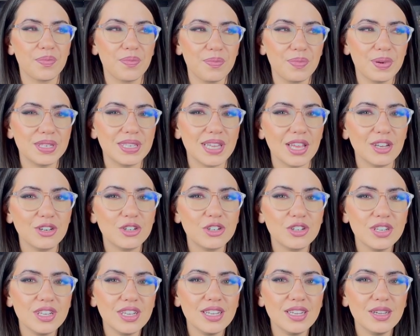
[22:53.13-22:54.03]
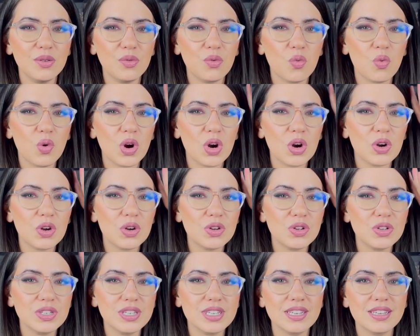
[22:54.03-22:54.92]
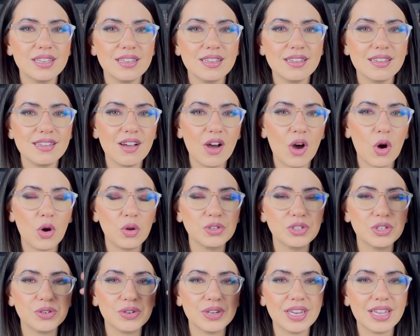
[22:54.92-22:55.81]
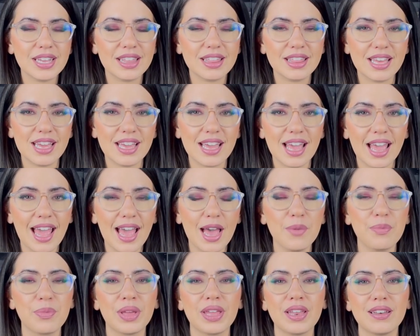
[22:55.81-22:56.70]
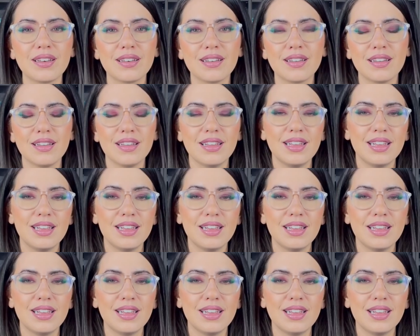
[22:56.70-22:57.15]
potentially world altering thing happen